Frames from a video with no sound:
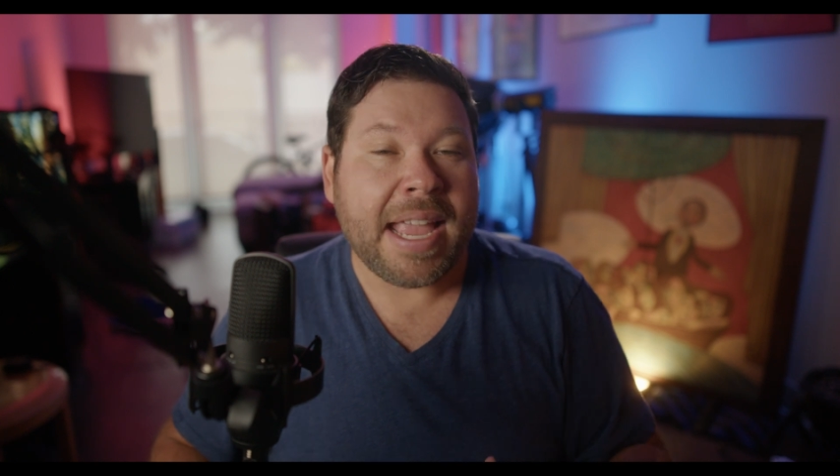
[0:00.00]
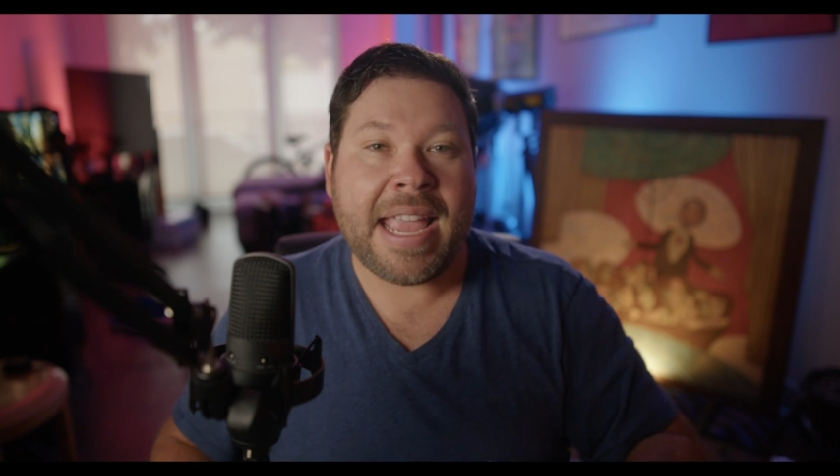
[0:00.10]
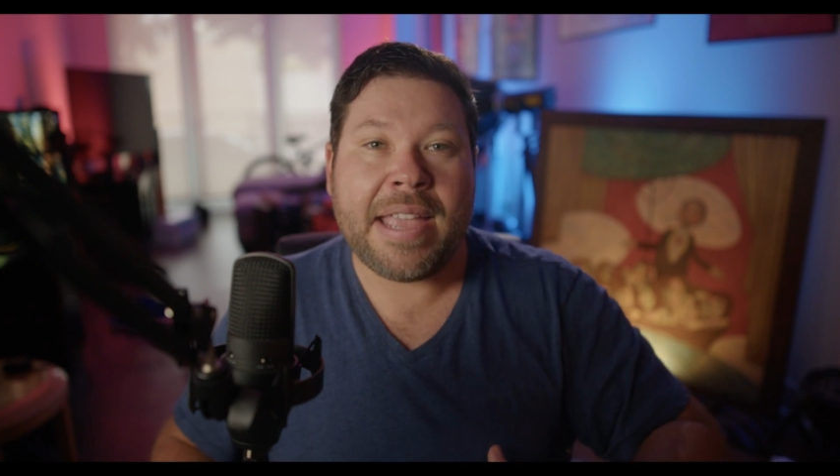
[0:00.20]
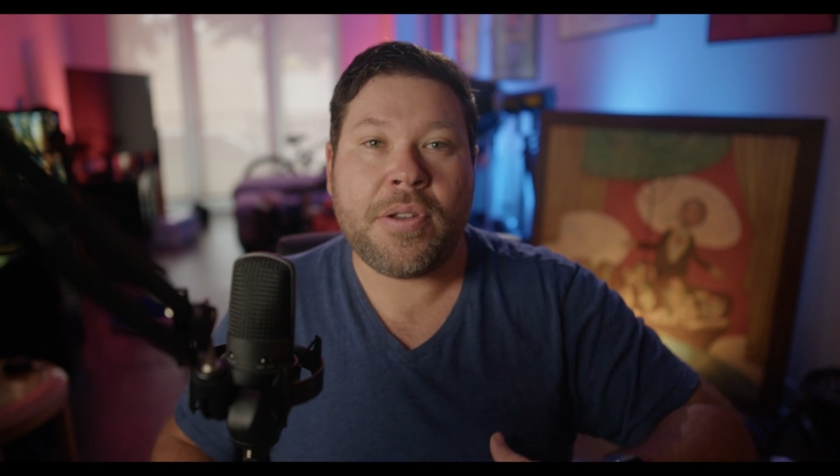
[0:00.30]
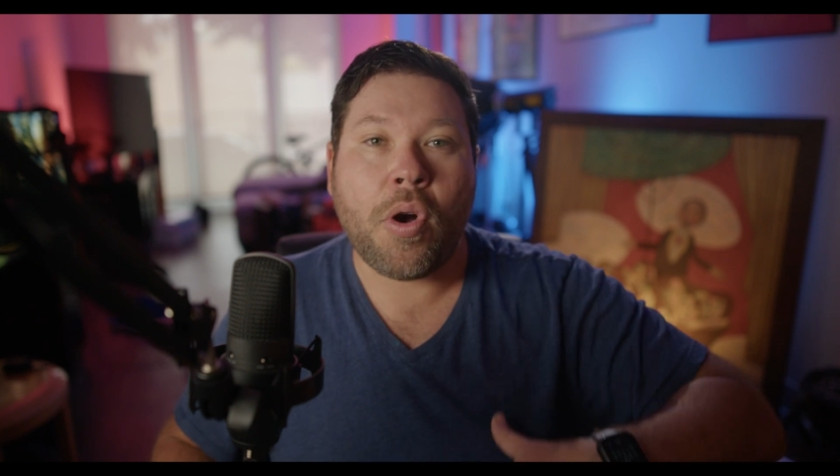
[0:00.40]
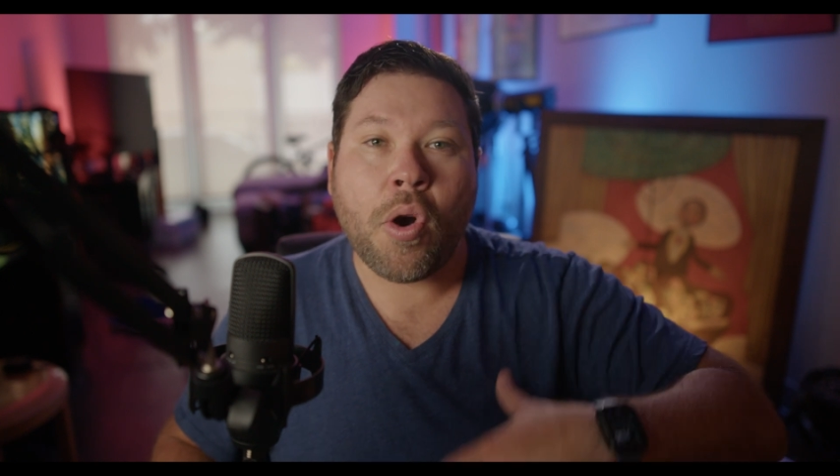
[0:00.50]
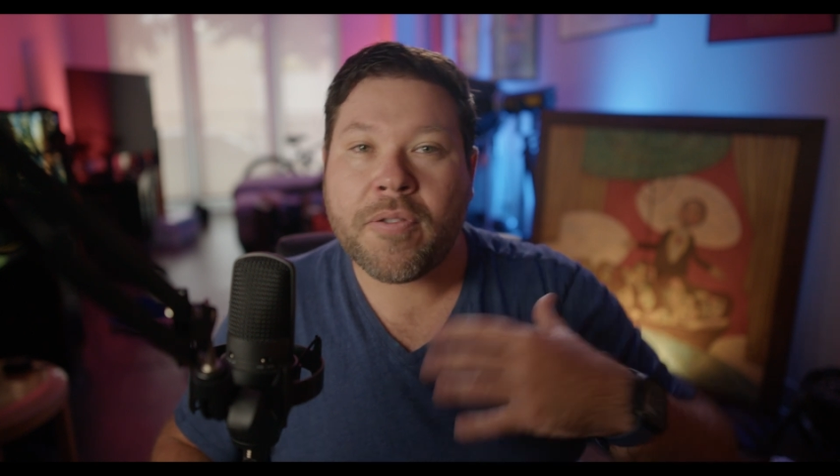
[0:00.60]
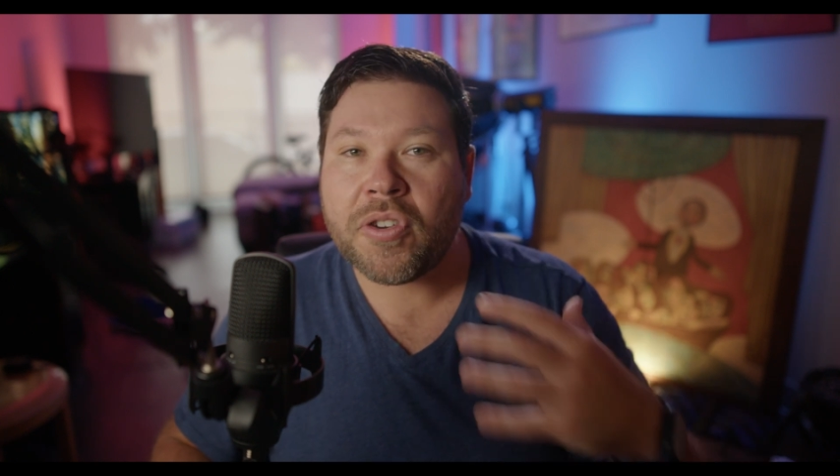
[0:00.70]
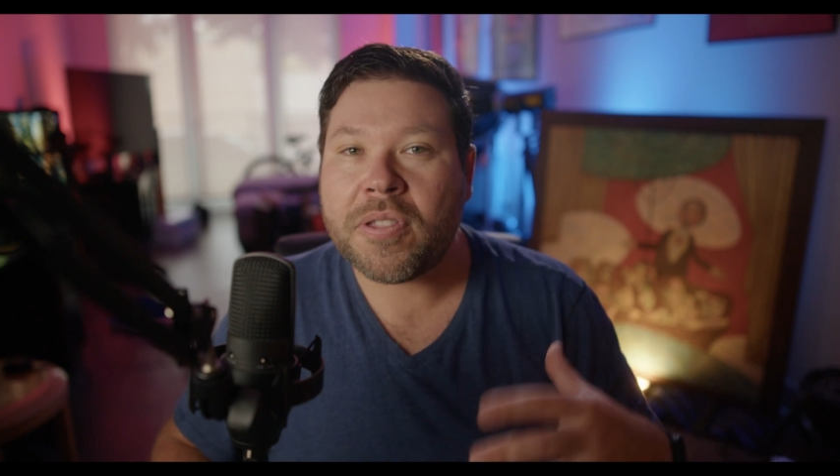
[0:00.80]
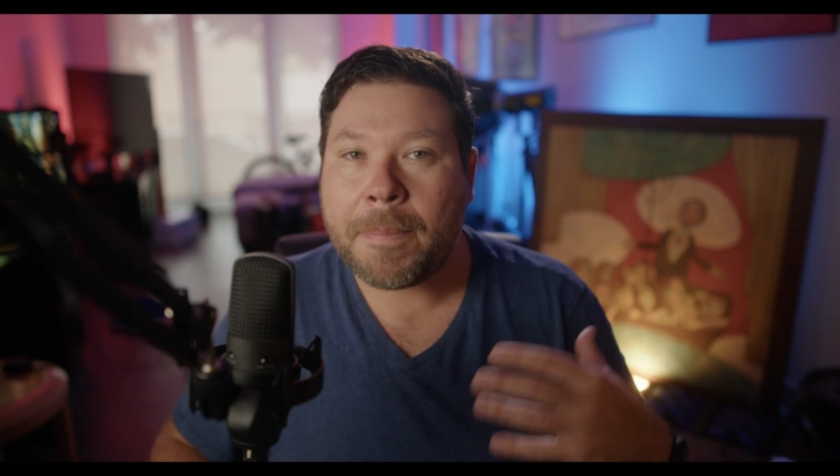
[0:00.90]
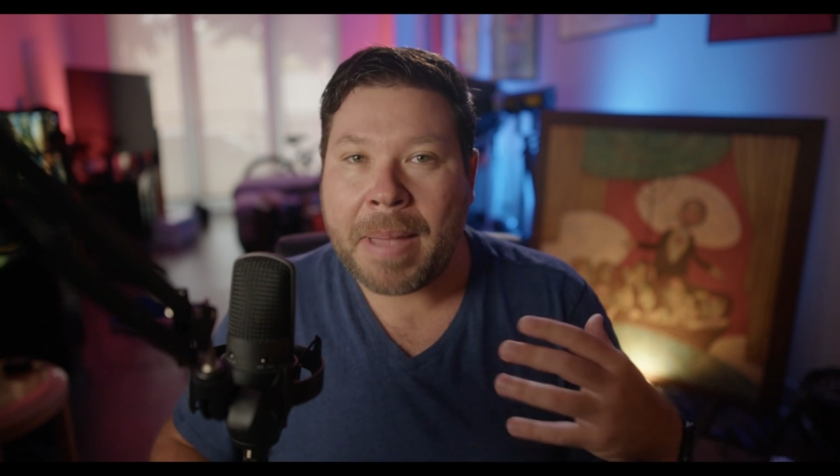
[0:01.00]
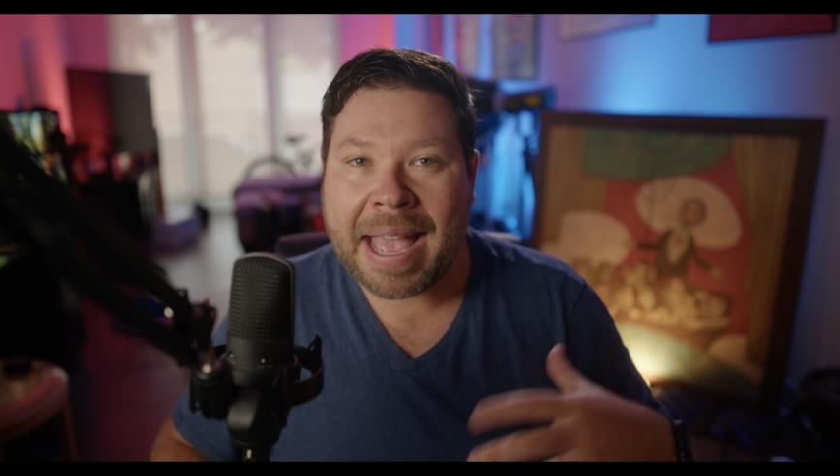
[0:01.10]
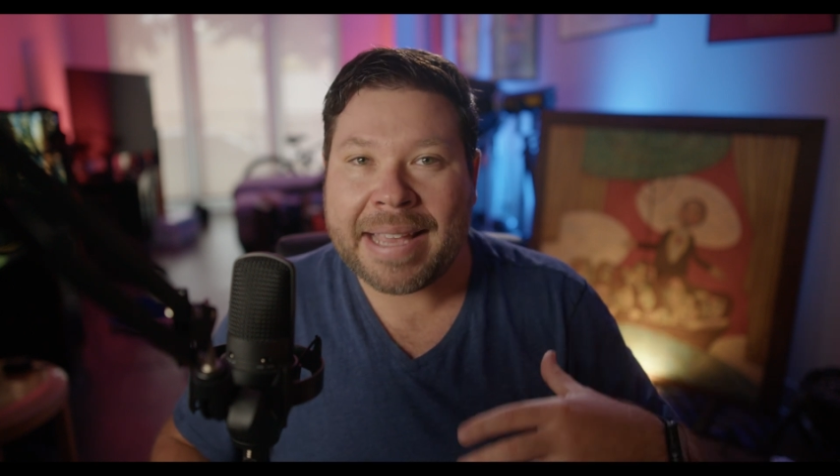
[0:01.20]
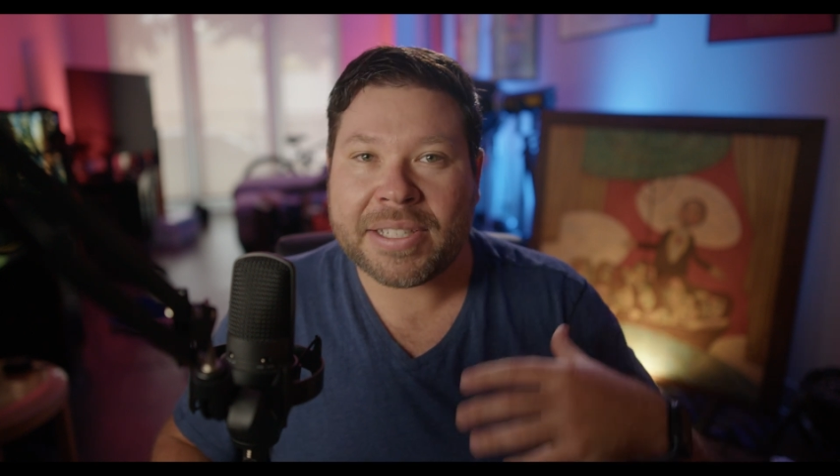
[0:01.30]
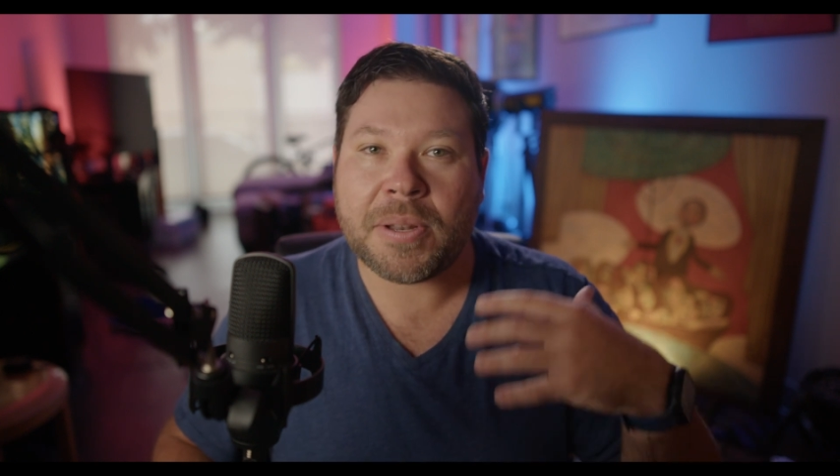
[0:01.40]
And over the
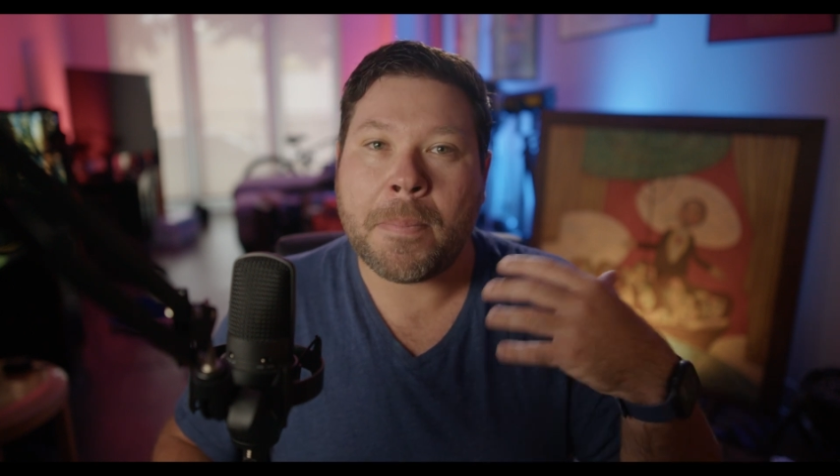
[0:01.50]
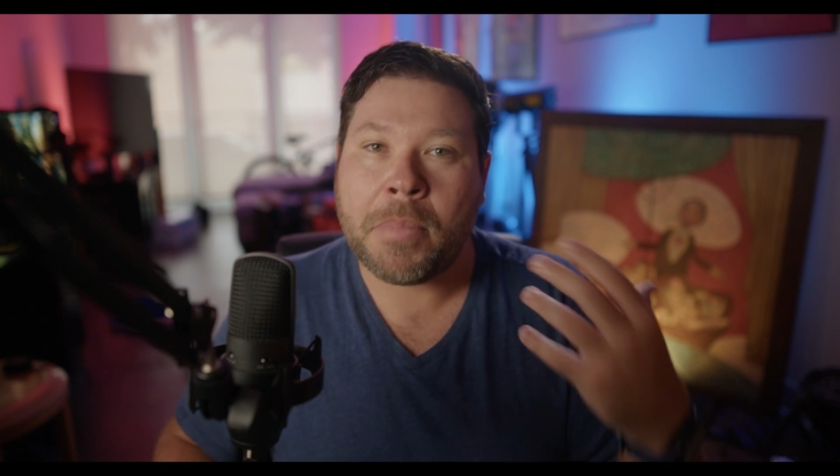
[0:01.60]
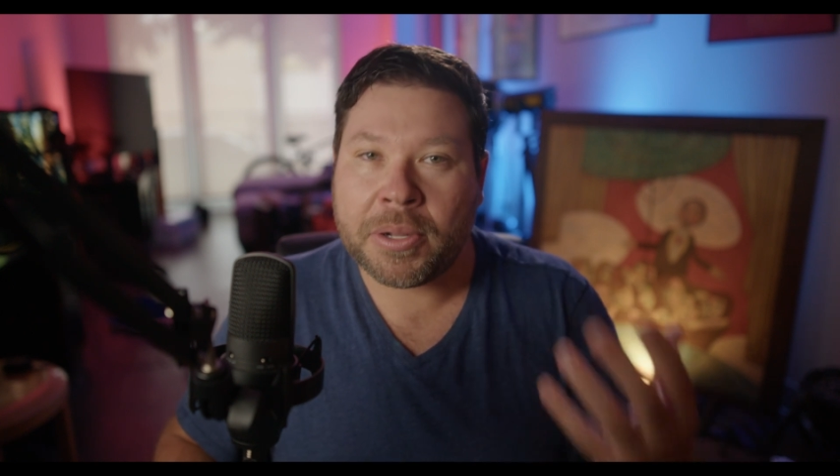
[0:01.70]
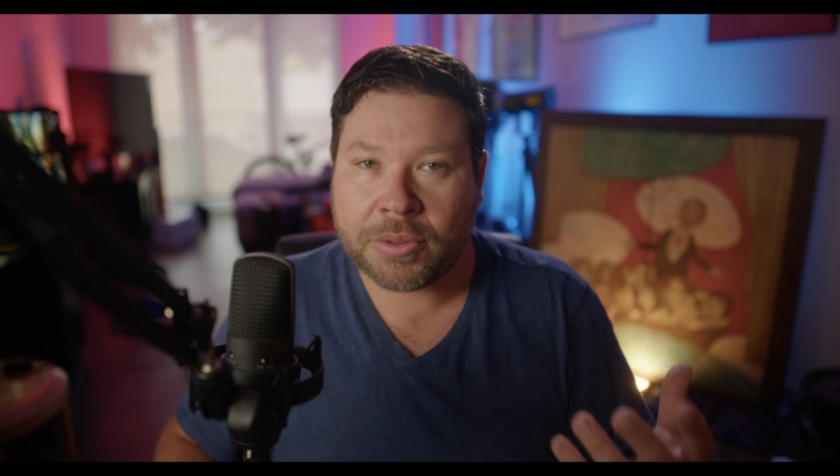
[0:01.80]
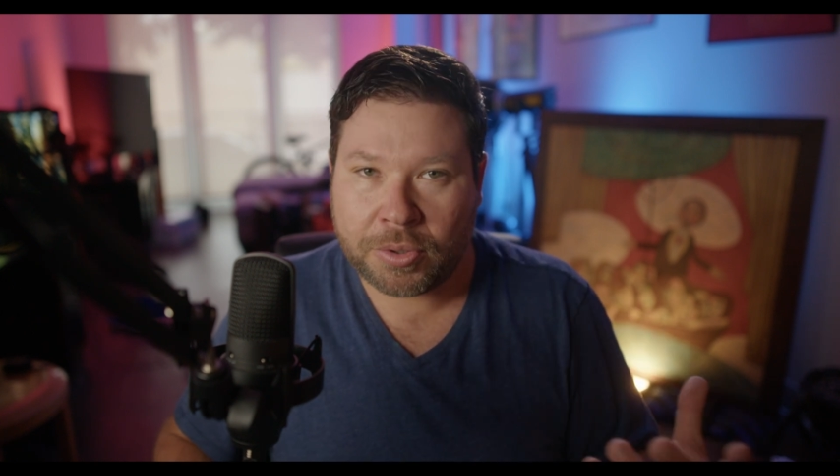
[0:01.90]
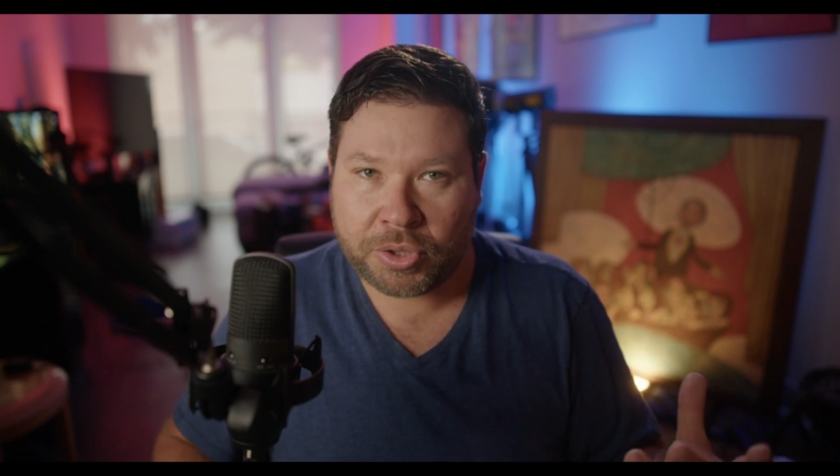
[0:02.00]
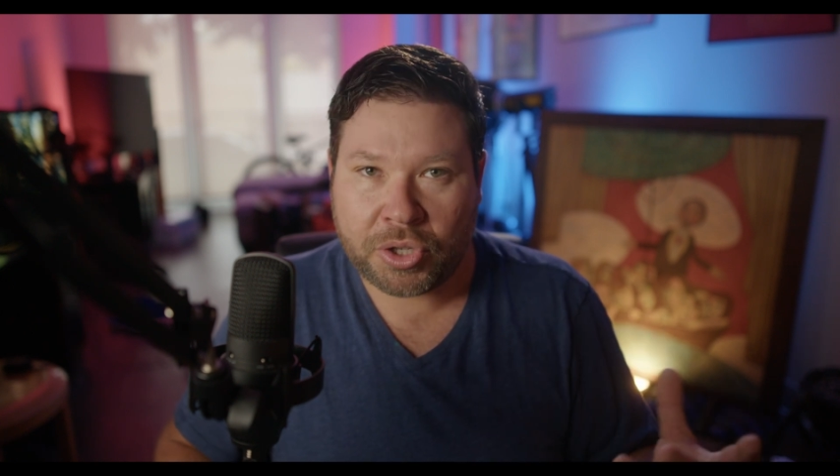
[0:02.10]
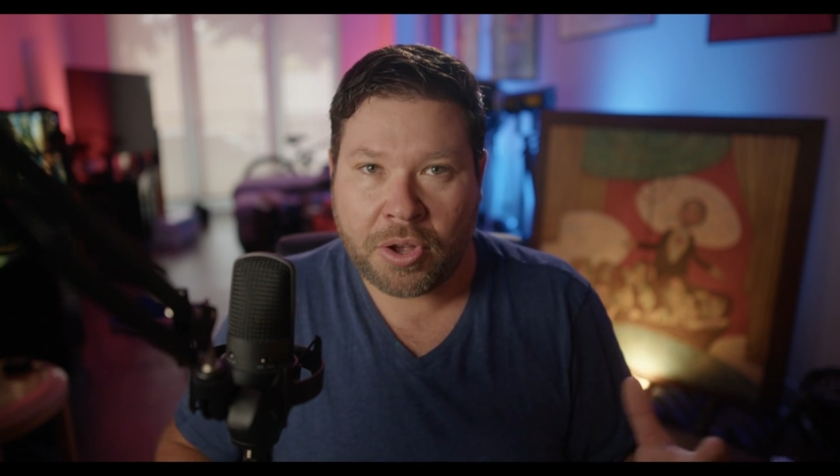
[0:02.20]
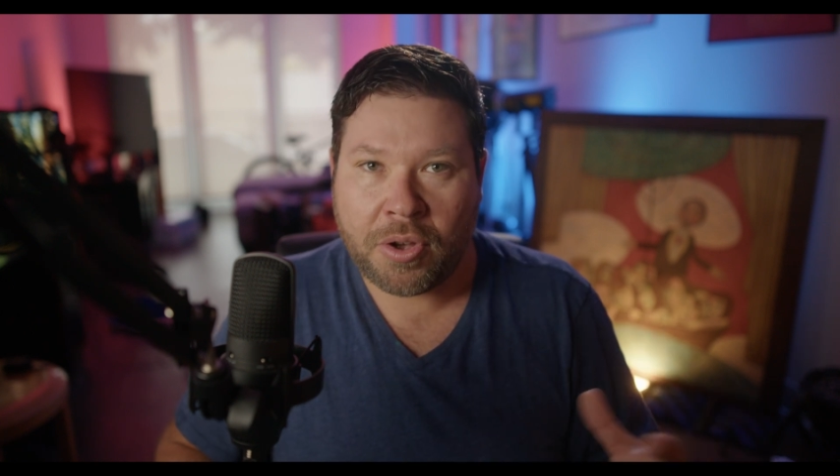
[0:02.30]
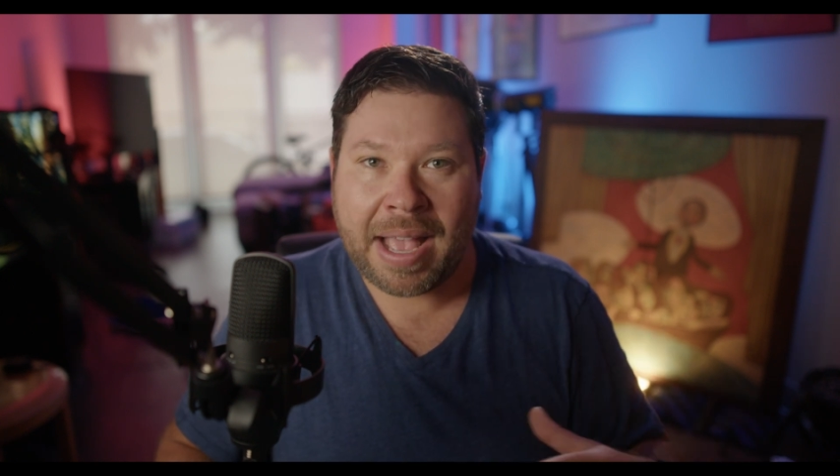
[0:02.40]
past month or so,